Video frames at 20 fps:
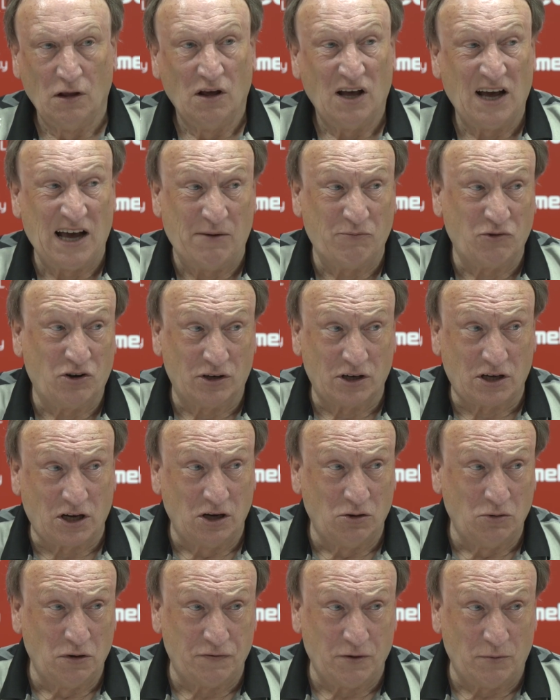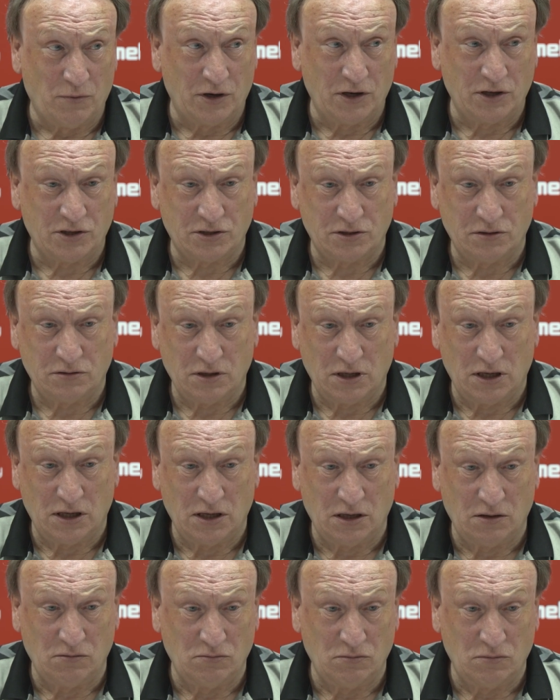I haven't got a clue, if I'm honest.
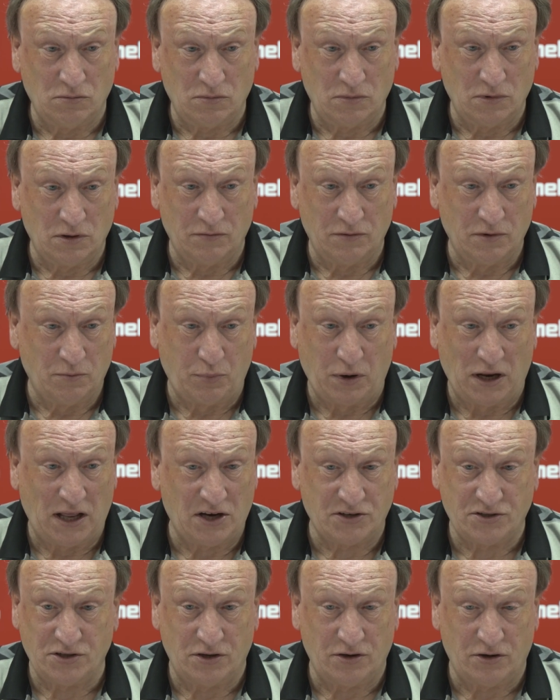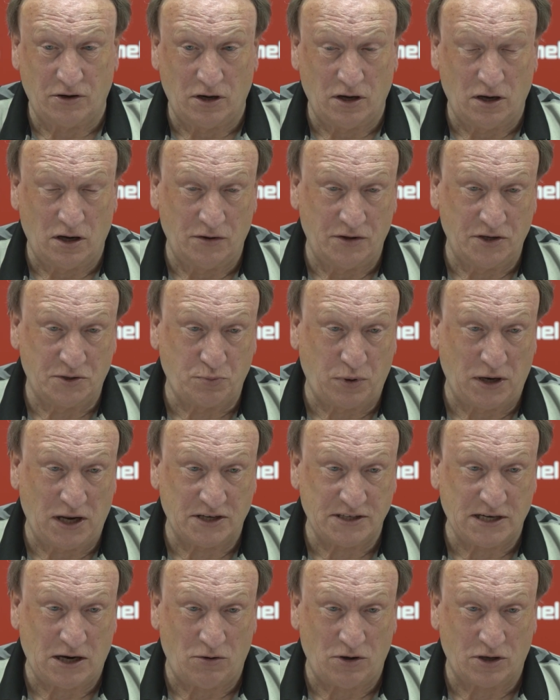The players that there's
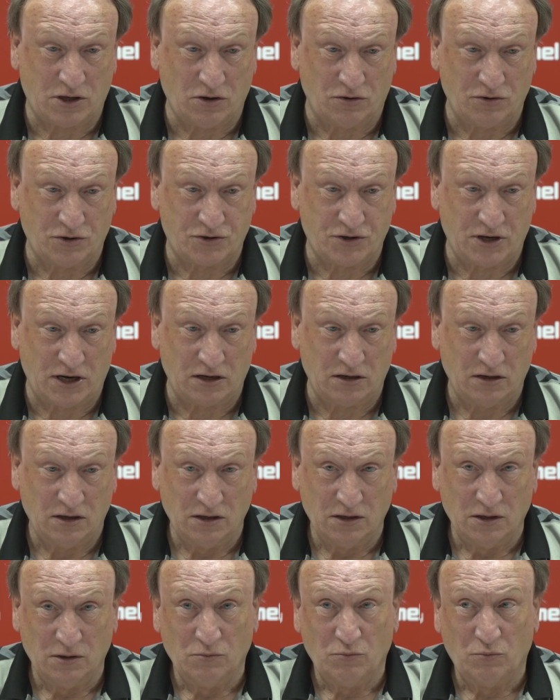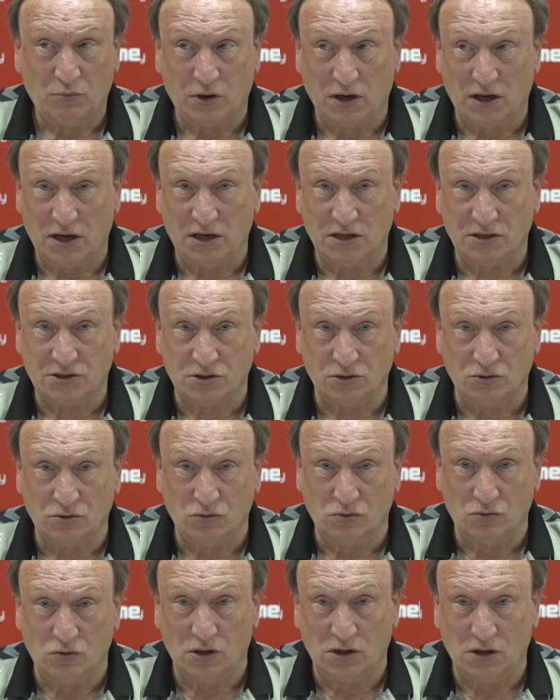players out of contract, players
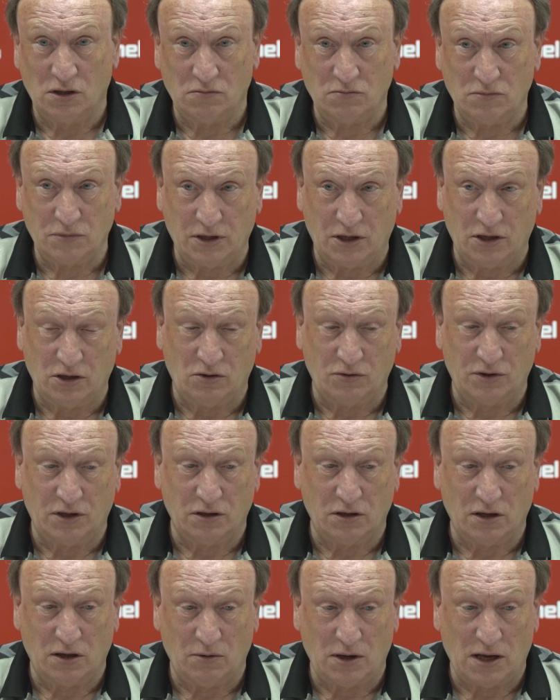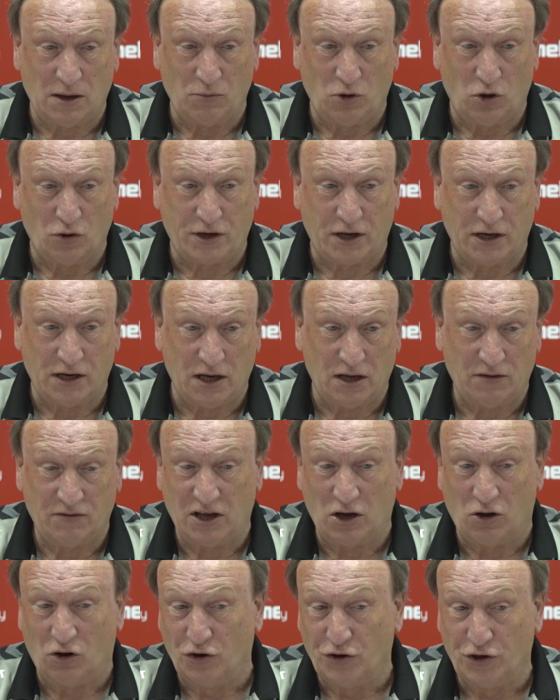who I'm looking at.
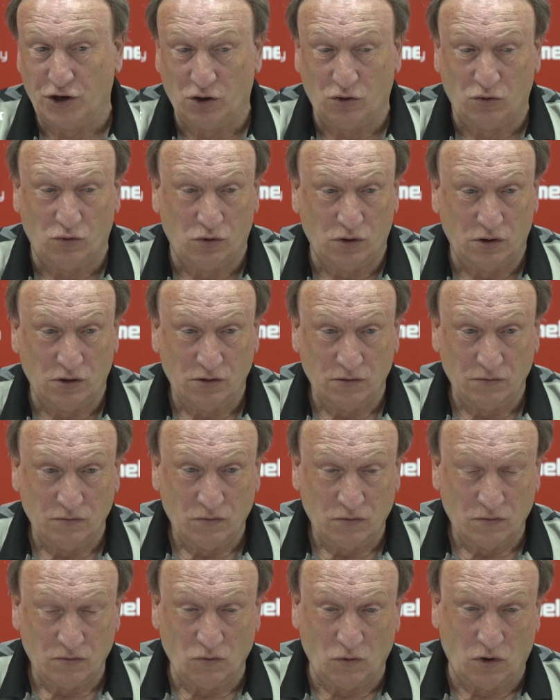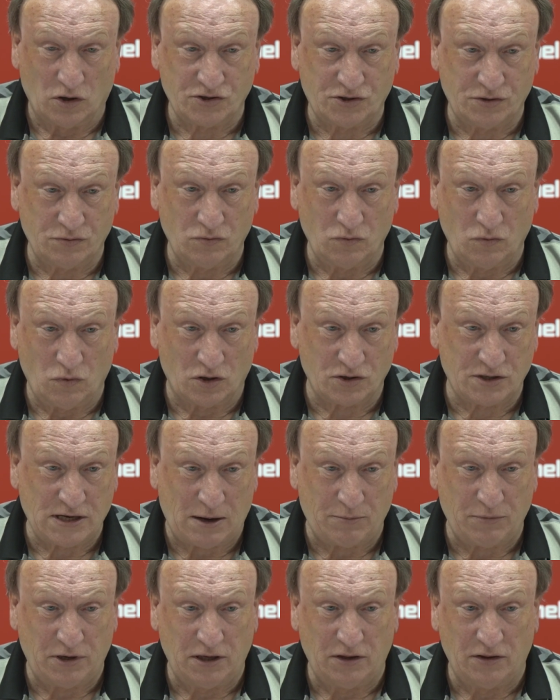They all know what's
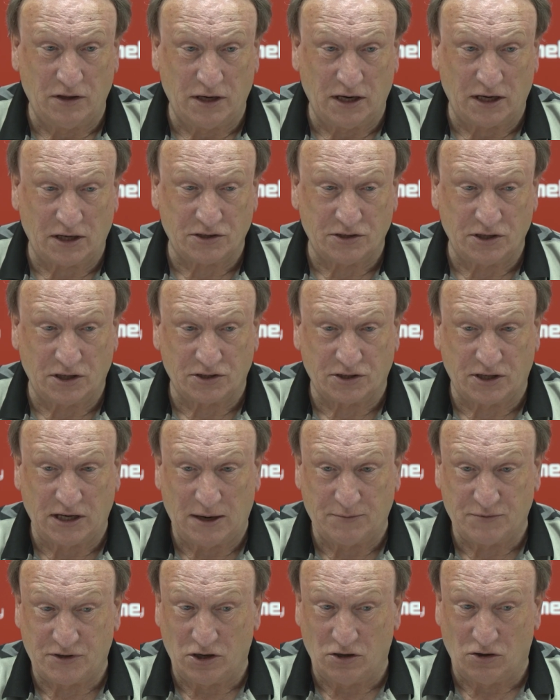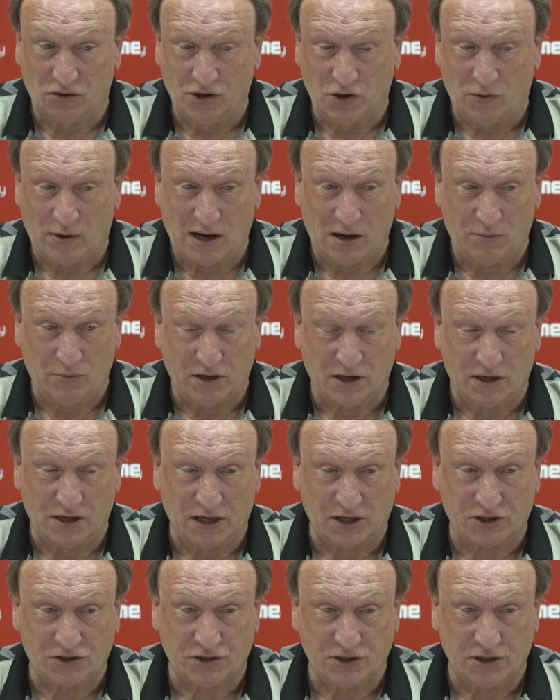happening in the next 6 games. They all know I'm here
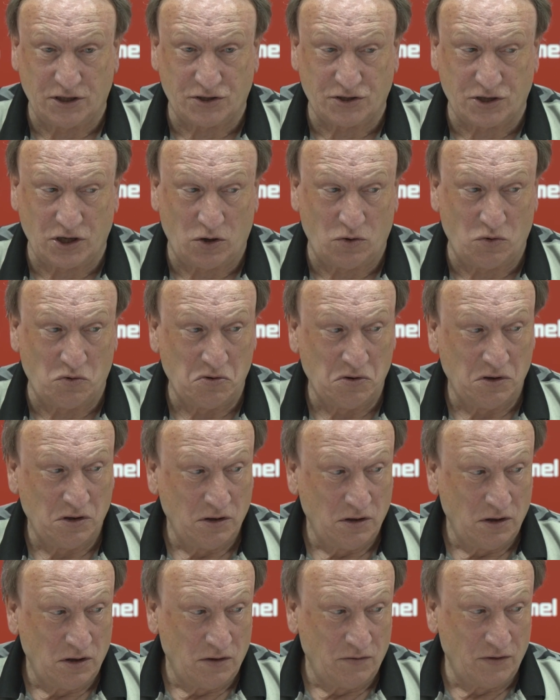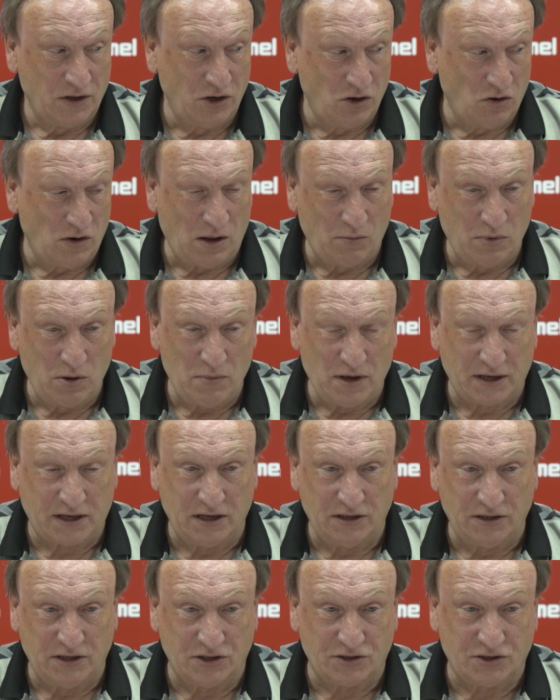next year, so they know I'll be
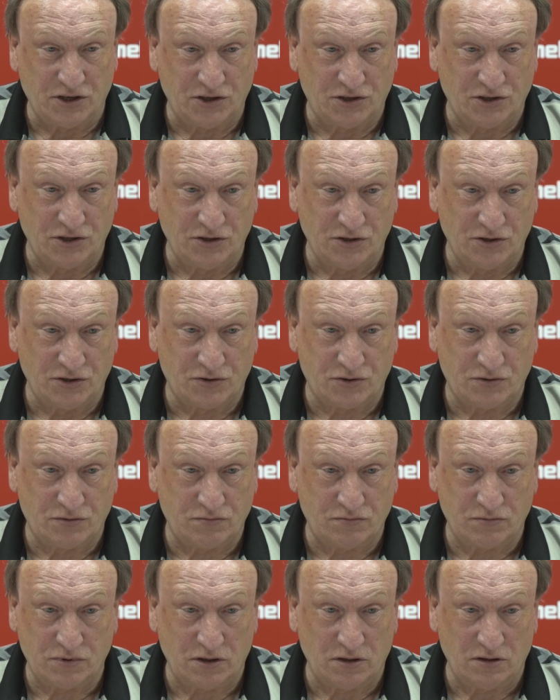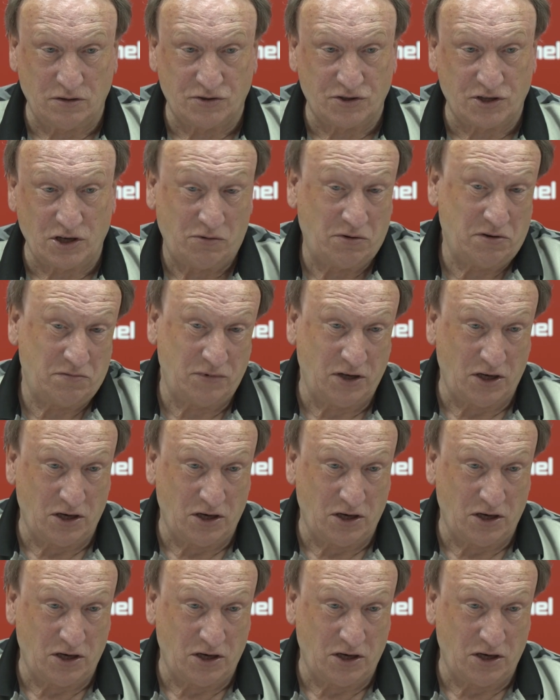making decisions and so